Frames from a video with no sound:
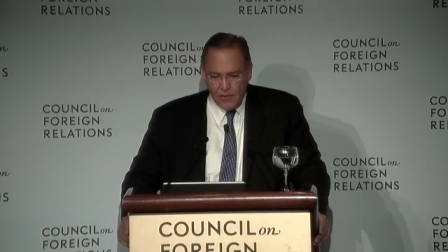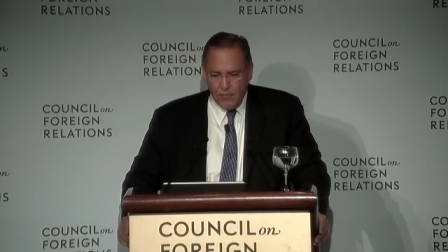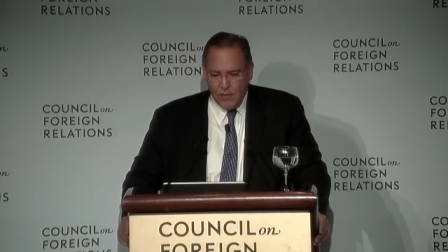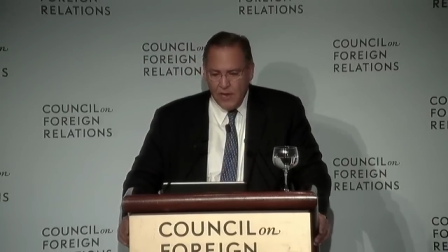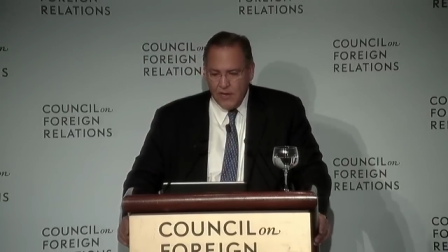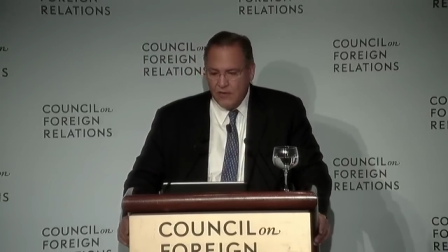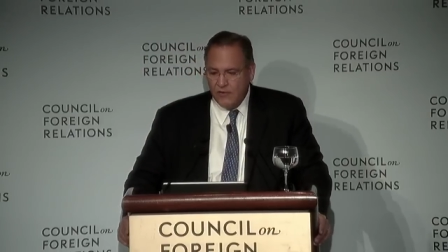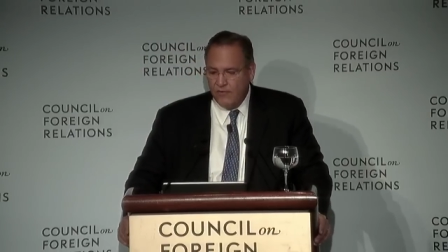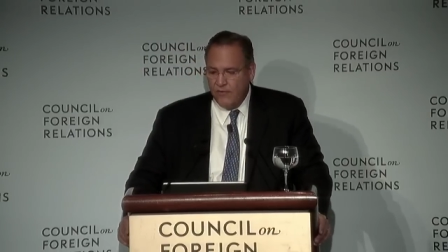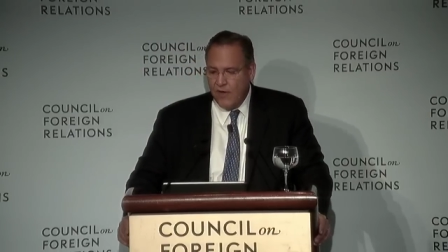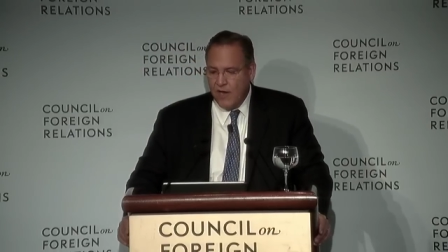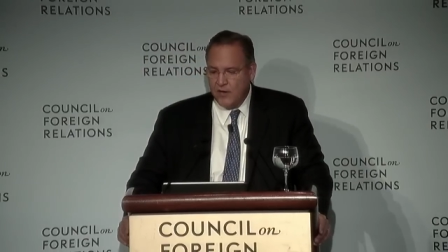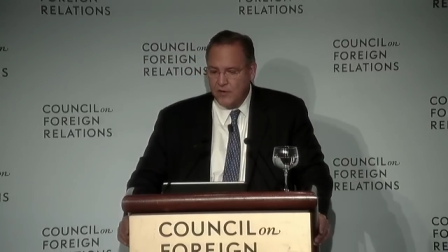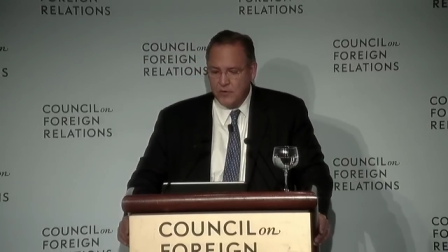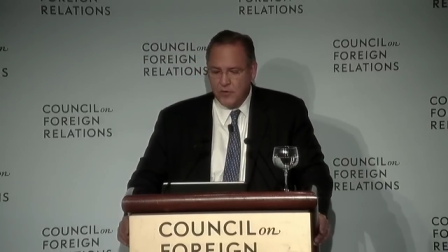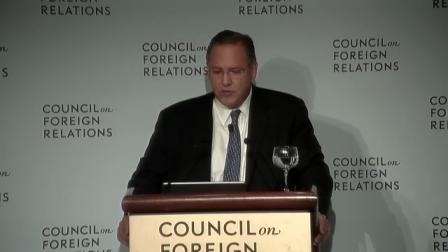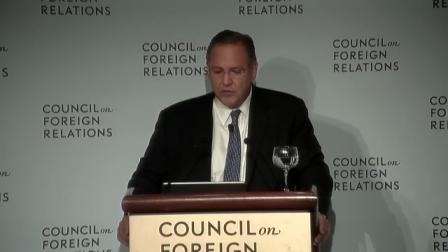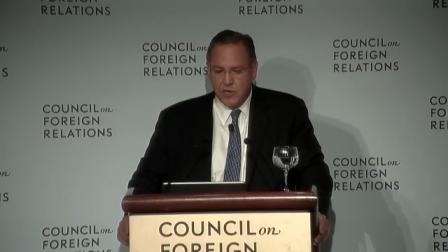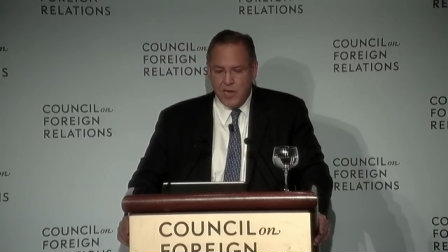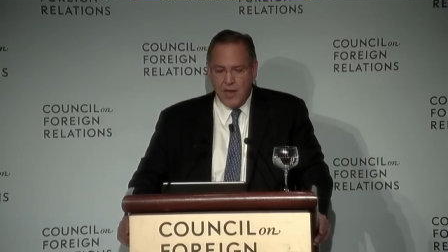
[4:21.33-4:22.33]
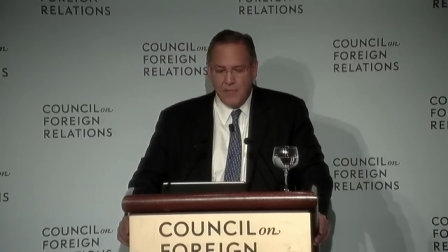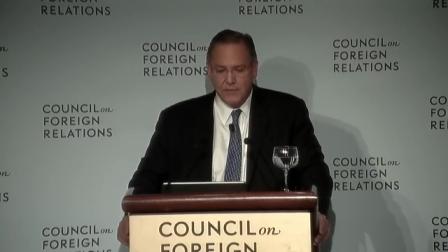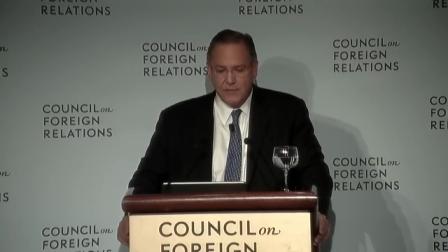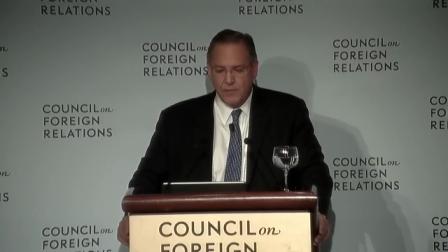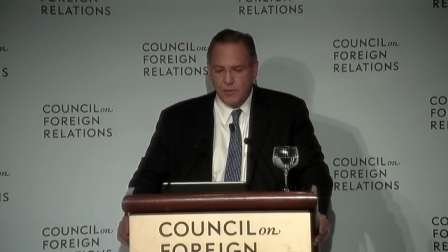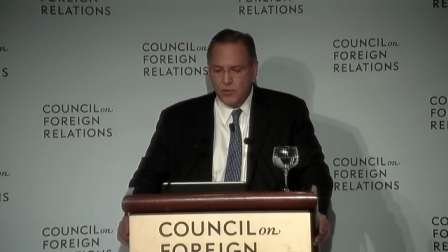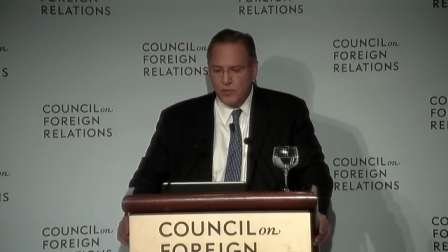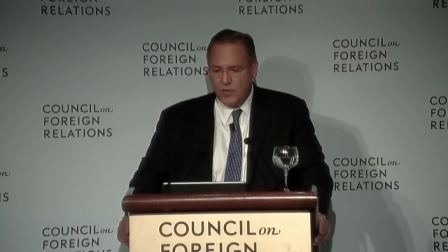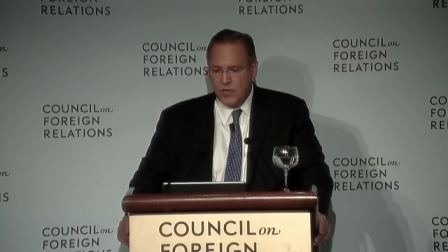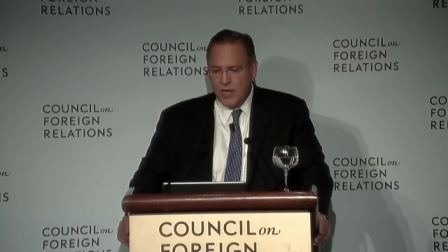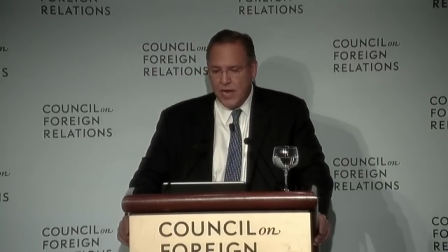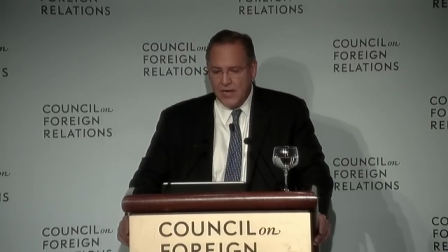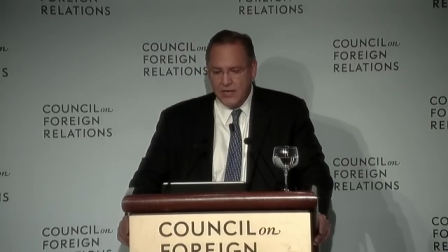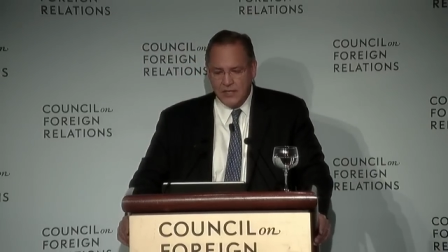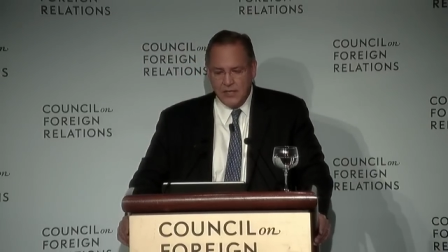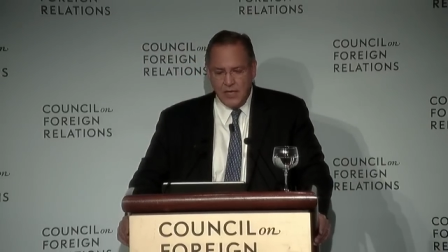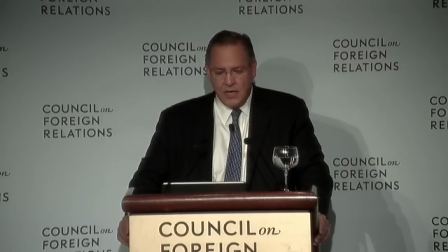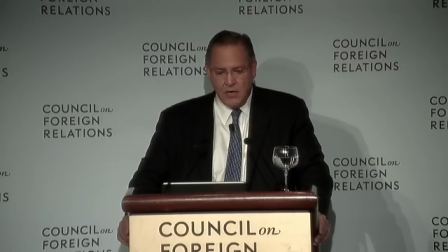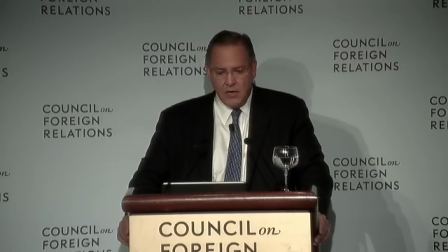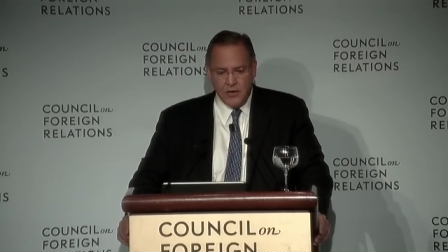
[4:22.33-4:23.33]
manufacturing jobs between
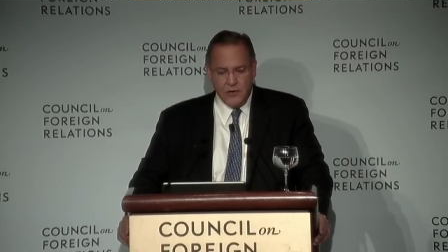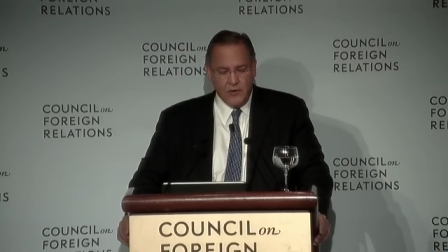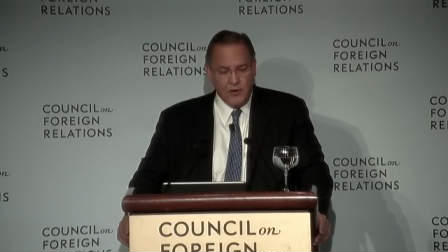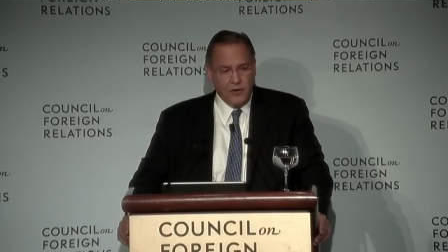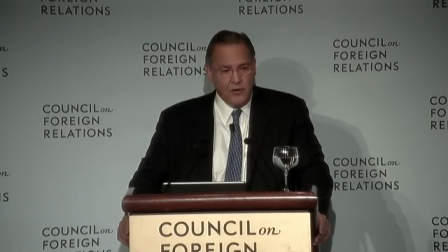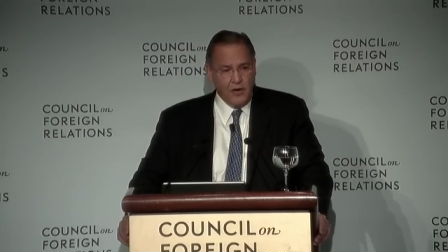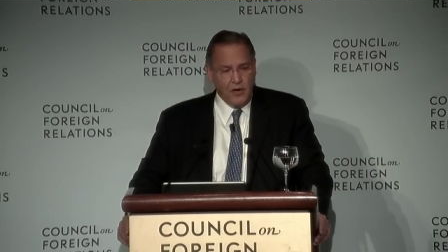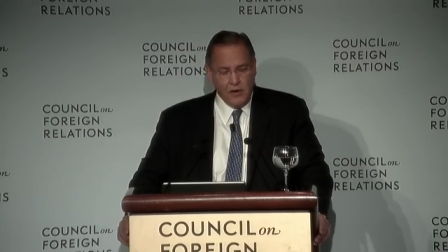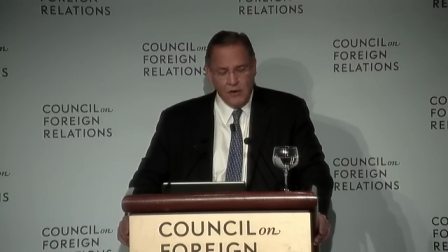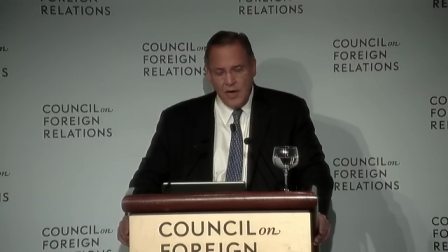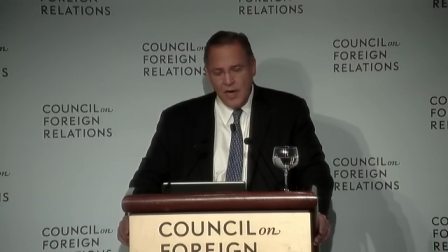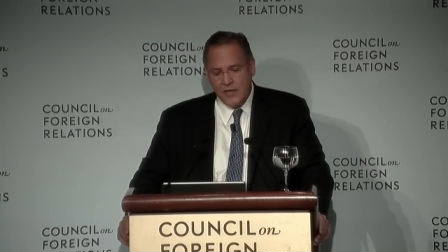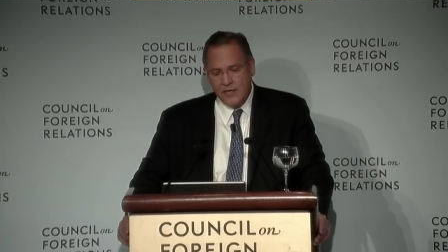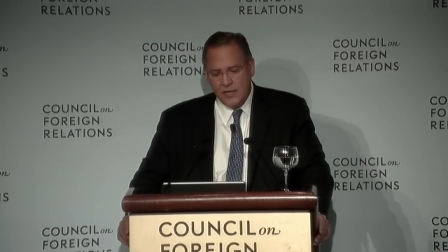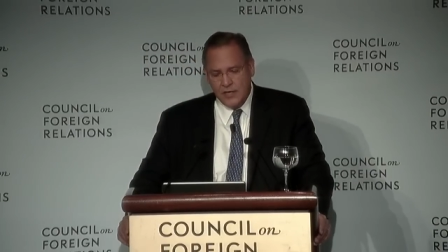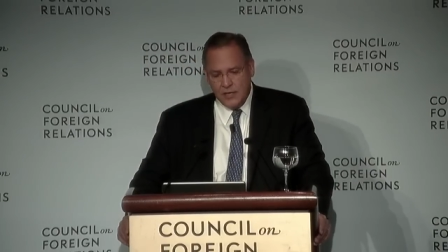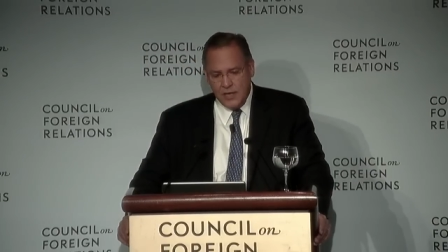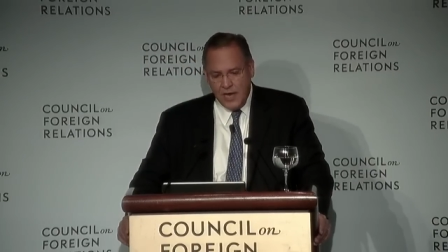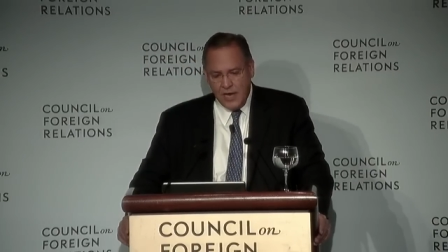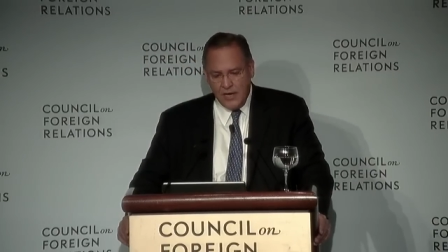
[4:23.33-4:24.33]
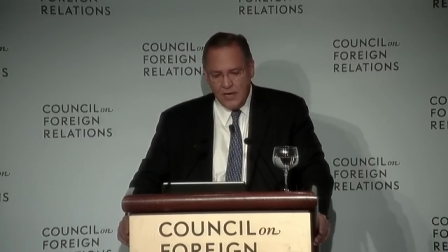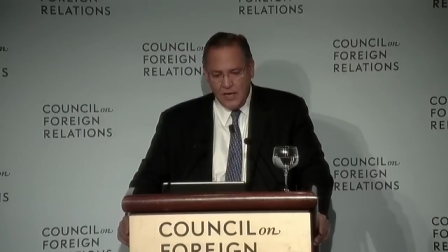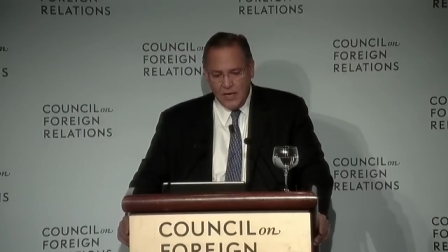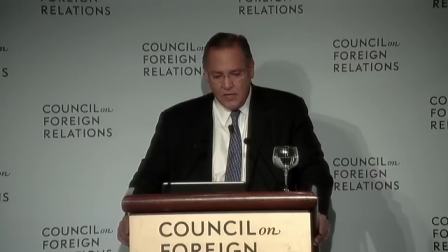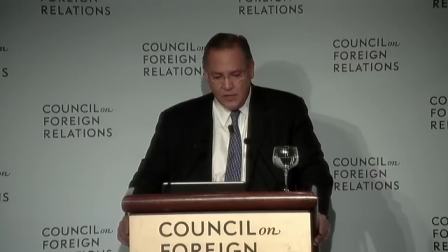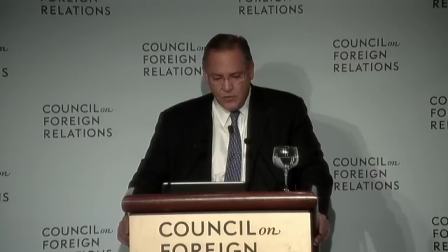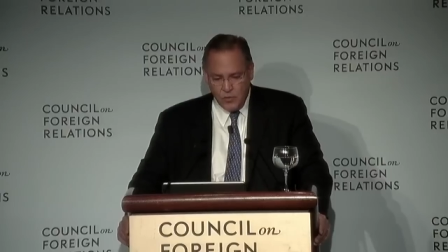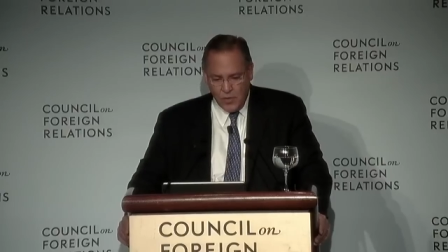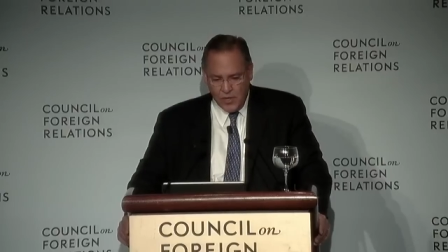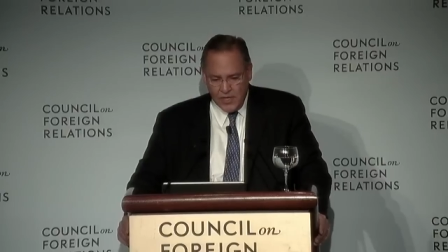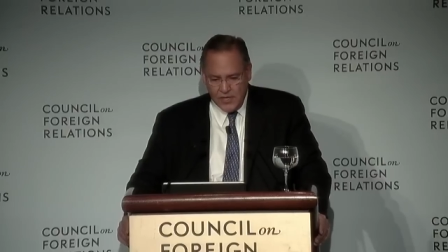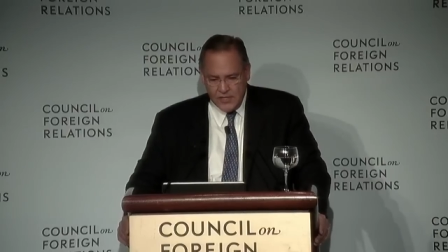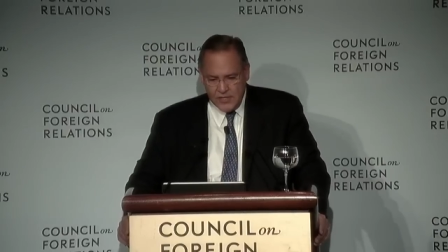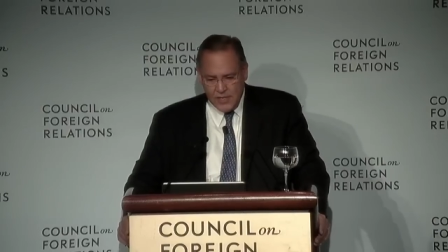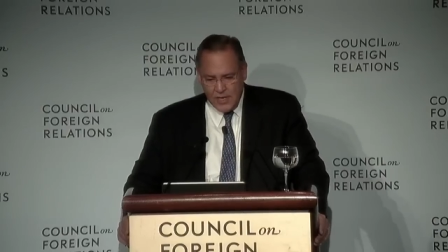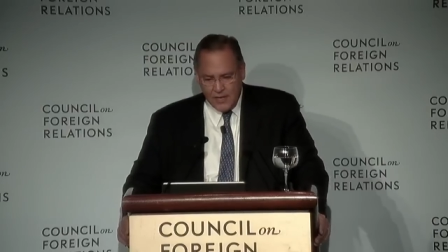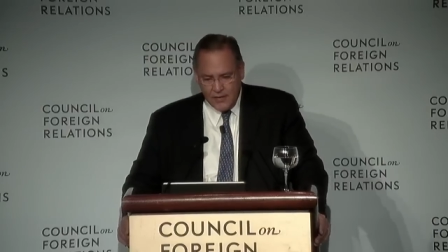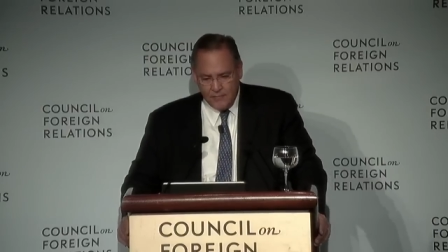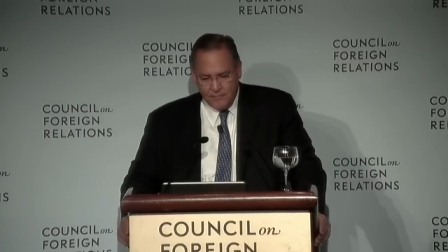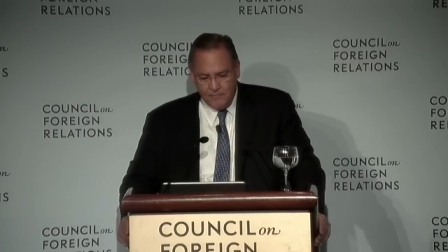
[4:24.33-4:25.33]
nineteen hundred, or nineteen ninety and twenty
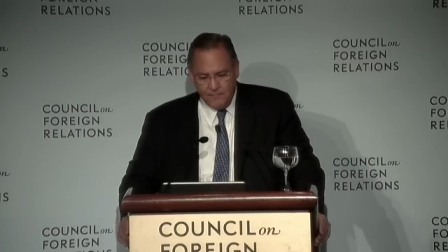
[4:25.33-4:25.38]
ten.